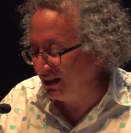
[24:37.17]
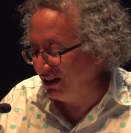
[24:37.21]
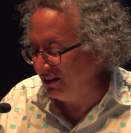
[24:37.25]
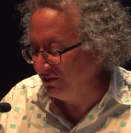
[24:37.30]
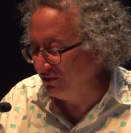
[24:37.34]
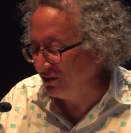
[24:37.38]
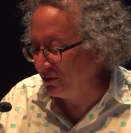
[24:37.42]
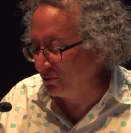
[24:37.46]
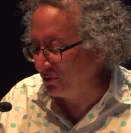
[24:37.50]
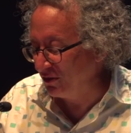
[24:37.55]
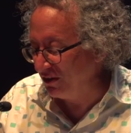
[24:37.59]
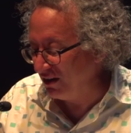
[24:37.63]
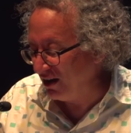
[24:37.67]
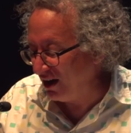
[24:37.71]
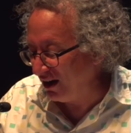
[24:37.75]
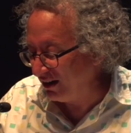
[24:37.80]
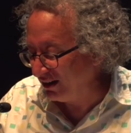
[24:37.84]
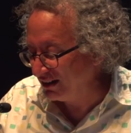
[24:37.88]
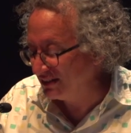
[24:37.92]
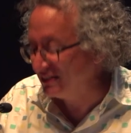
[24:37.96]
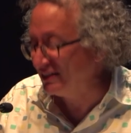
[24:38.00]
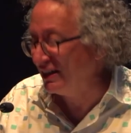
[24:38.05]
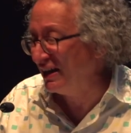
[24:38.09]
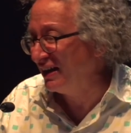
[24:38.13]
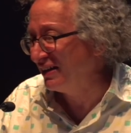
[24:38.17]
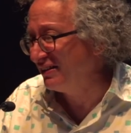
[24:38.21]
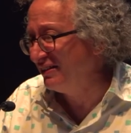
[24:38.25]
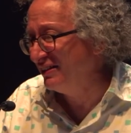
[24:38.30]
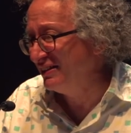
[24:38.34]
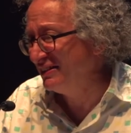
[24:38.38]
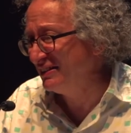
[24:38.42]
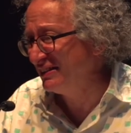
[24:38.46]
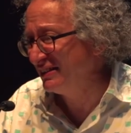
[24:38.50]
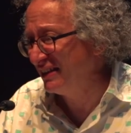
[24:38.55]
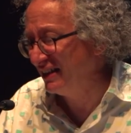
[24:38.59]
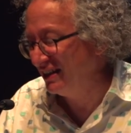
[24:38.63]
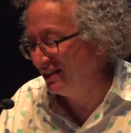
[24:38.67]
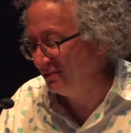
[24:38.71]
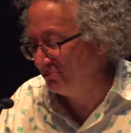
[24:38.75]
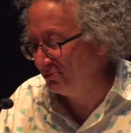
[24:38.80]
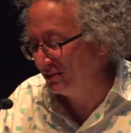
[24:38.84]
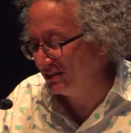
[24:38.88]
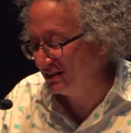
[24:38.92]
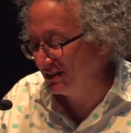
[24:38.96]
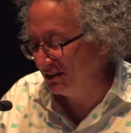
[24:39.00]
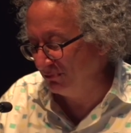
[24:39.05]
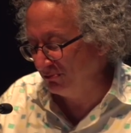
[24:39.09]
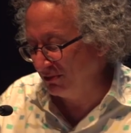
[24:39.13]
if it were not exactly skin,
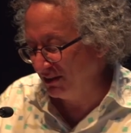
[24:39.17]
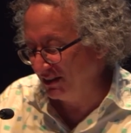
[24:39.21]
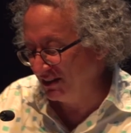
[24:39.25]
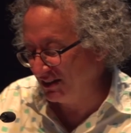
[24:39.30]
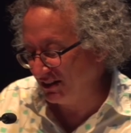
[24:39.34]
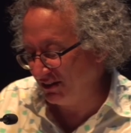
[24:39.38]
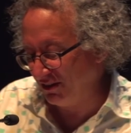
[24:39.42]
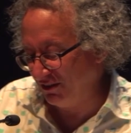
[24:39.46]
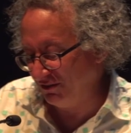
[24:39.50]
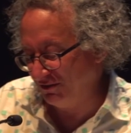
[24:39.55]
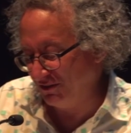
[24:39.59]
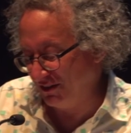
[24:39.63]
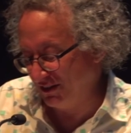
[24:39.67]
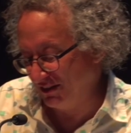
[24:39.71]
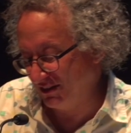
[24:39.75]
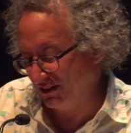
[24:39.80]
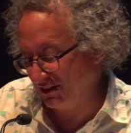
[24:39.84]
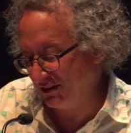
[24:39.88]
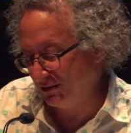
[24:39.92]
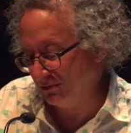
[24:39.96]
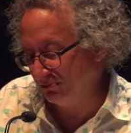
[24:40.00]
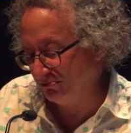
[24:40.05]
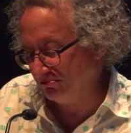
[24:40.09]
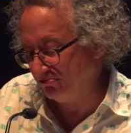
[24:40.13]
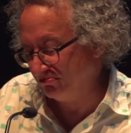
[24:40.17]
but simply surface.